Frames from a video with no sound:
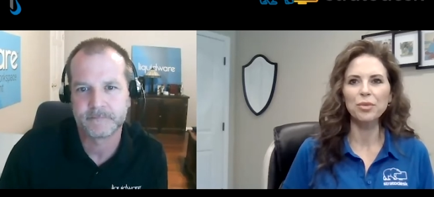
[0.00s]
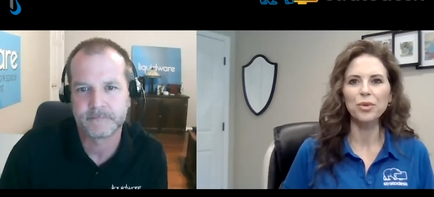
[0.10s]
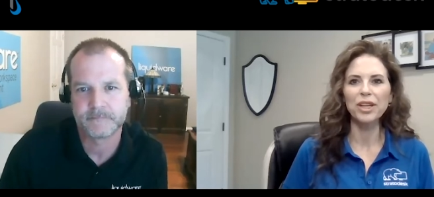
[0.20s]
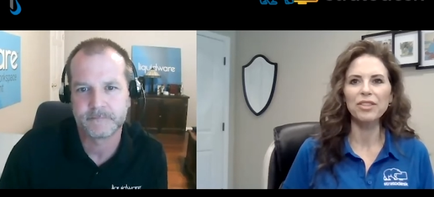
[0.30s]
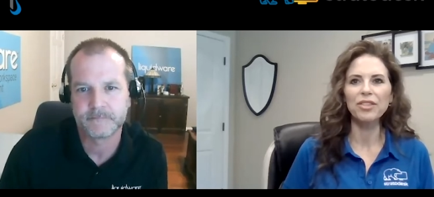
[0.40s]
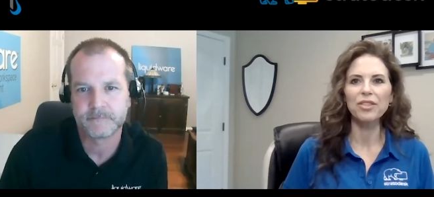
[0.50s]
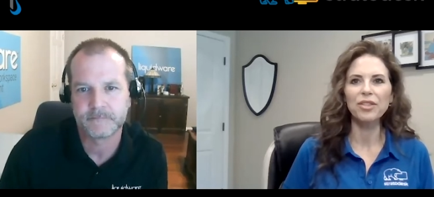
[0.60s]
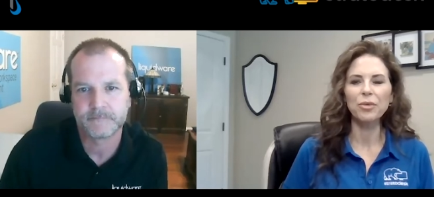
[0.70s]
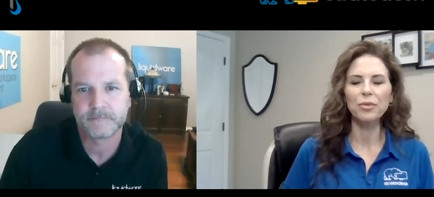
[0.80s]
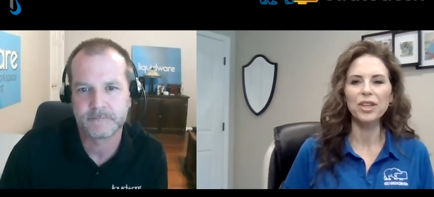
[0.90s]
Speaker 1: with
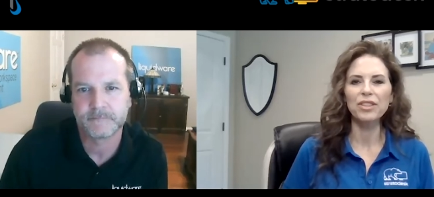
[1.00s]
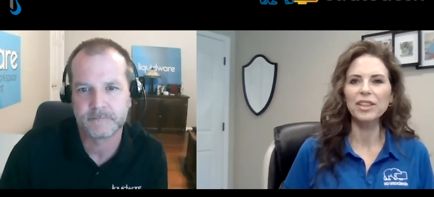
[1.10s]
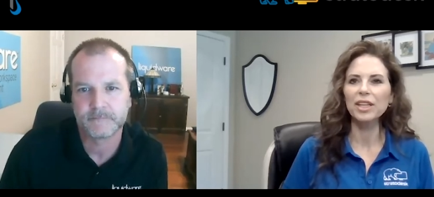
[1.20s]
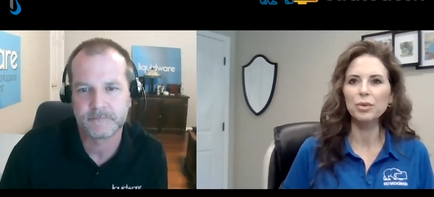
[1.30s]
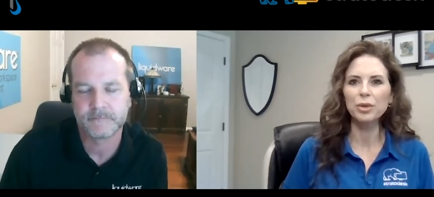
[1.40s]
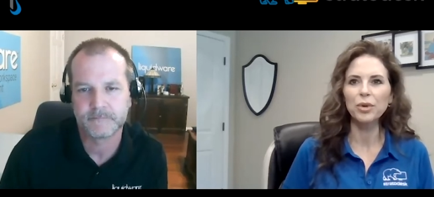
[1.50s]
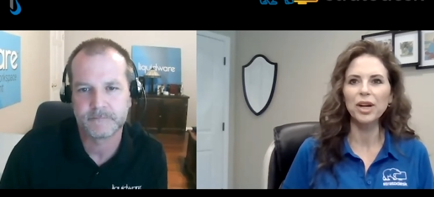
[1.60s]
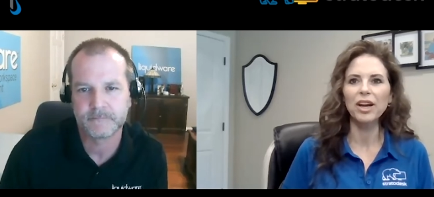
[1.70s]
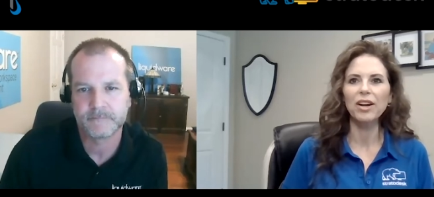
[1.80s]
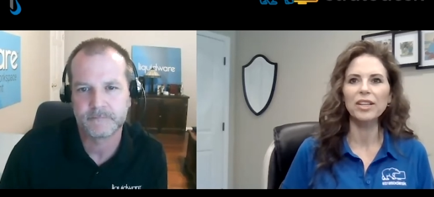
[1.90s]

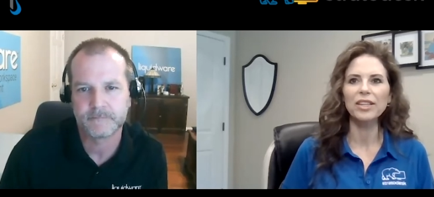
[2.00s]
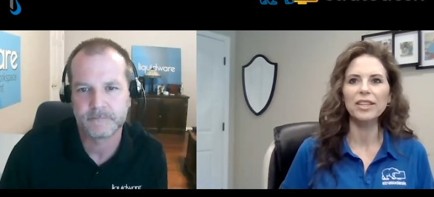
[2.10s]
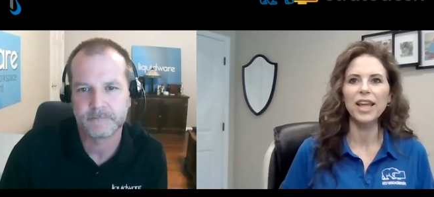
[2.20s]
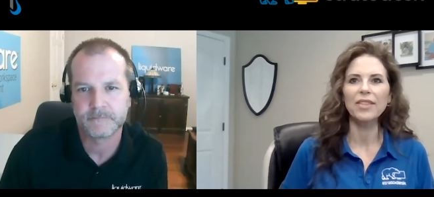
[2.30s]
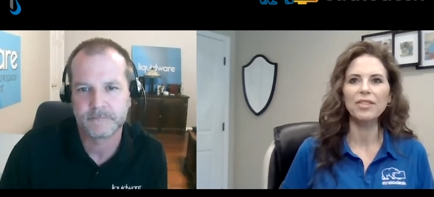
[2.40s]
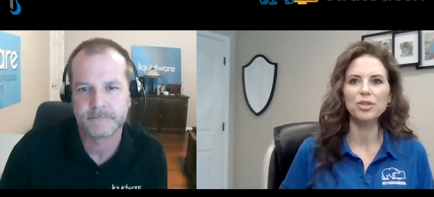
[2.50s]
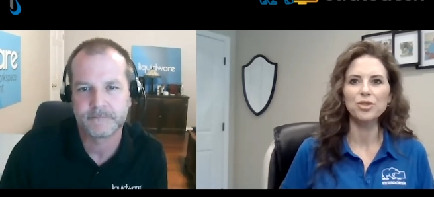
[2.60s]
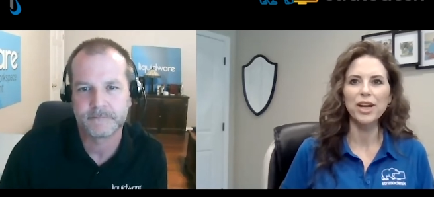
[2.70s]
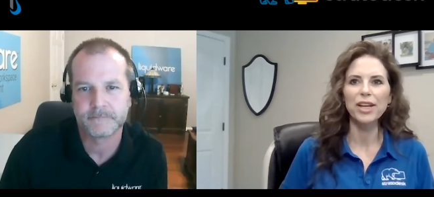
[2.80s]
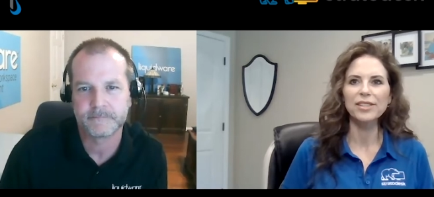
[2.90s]
Liquidware and the
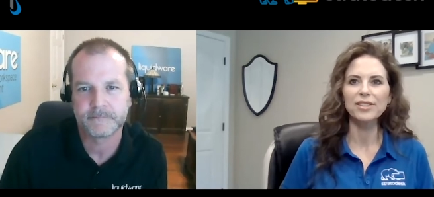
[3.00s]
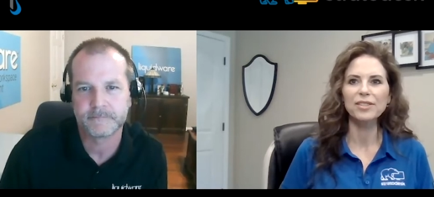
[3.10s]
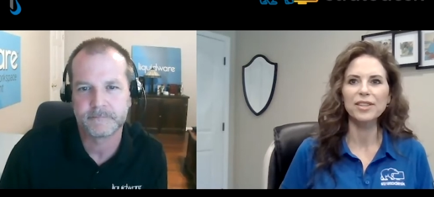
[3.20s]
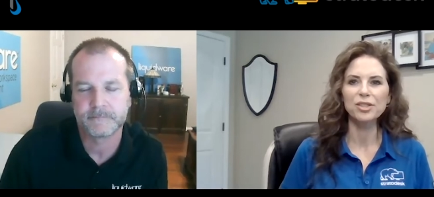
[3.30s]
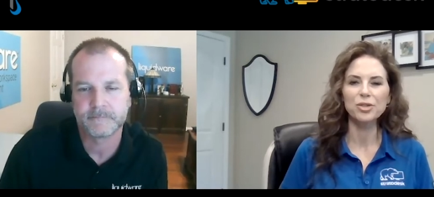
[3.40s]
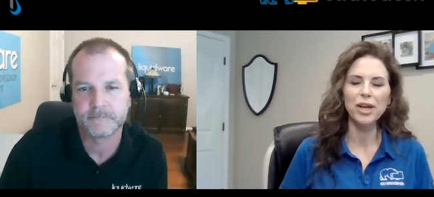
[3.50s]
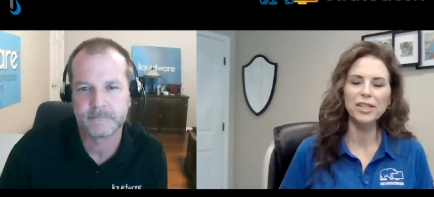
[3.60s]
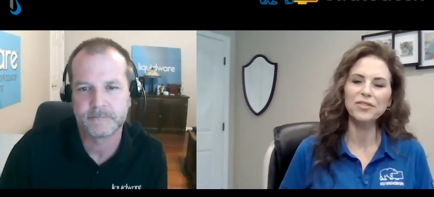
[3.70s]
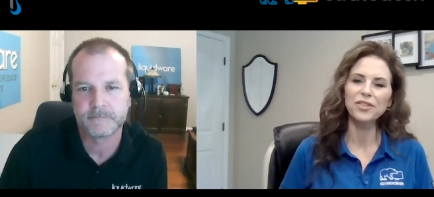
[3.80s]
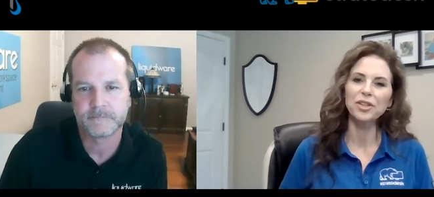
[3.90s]

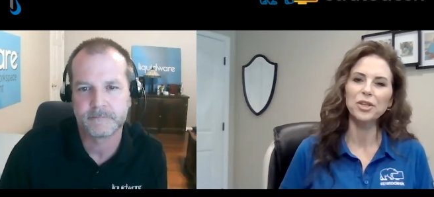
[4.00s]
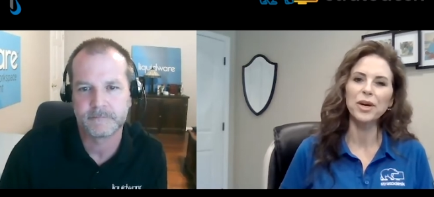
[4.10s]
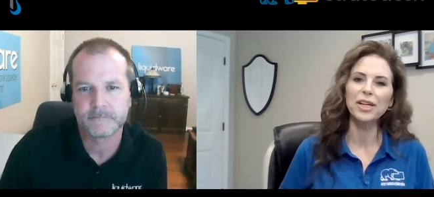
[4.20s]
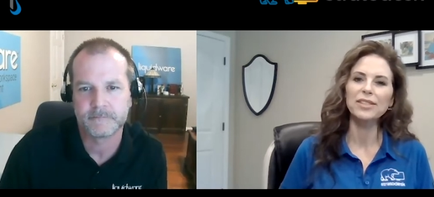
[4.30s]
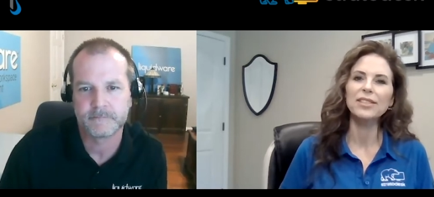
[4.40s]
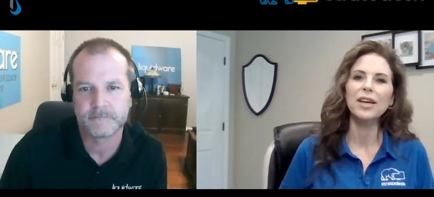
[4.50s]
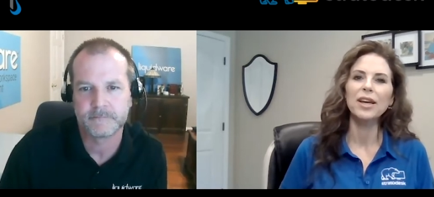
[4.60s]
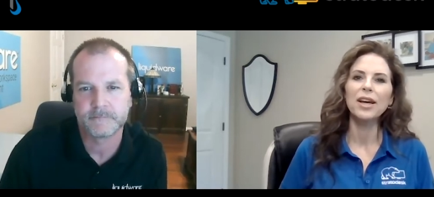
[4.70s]
Stratusphere UX,